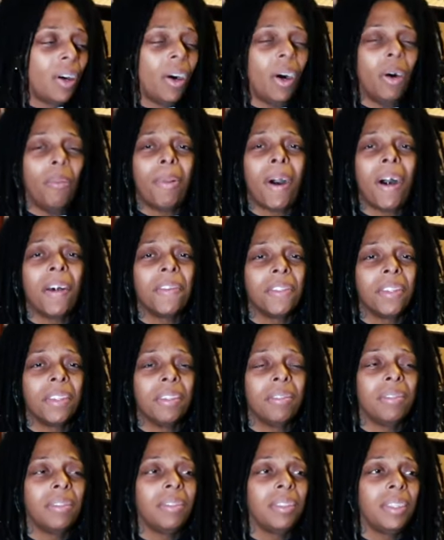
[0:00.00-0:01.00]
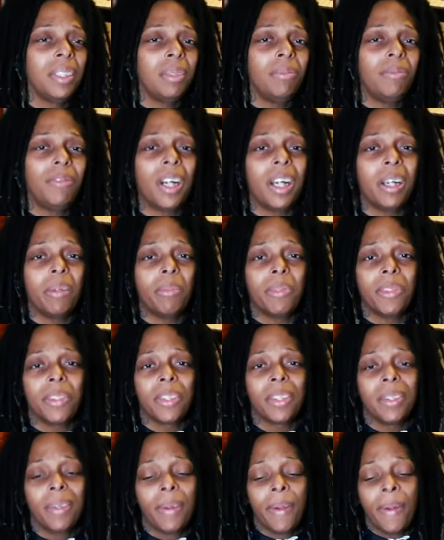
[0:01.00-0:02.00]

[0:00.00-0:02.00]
All positive, good vibes.